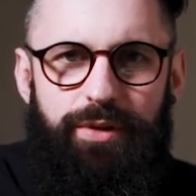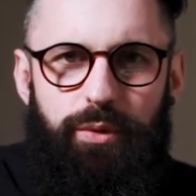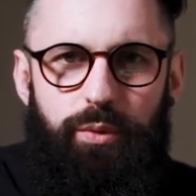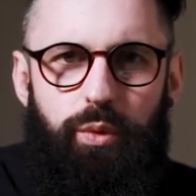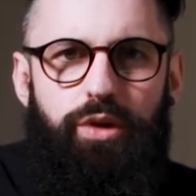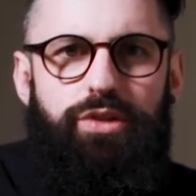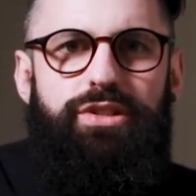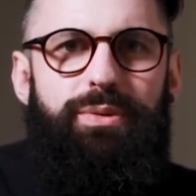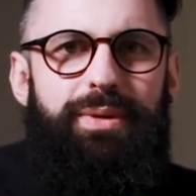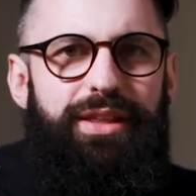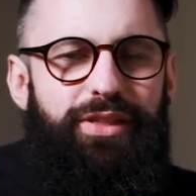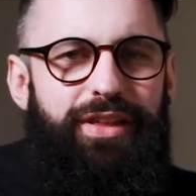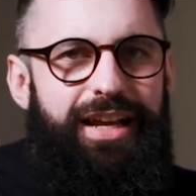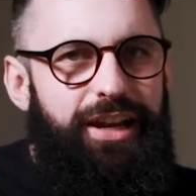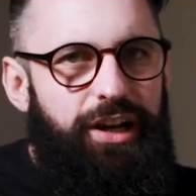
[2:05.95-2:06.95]
What do we
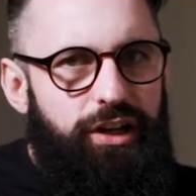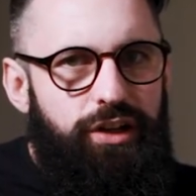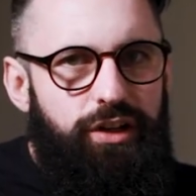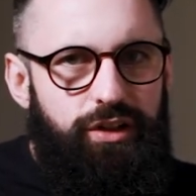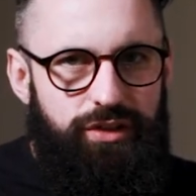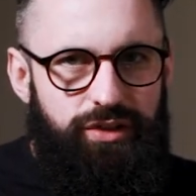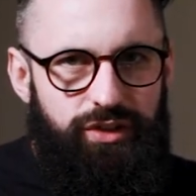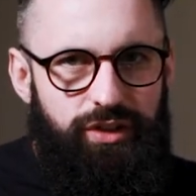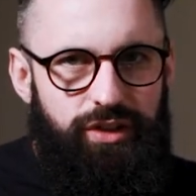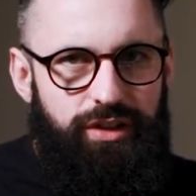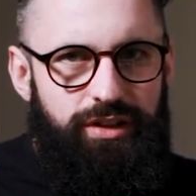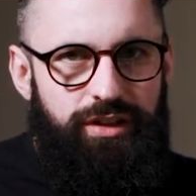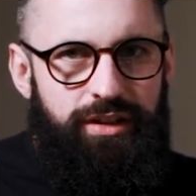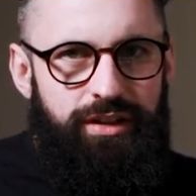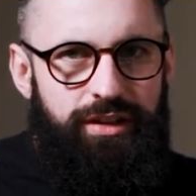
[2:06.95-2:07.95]
think looks good?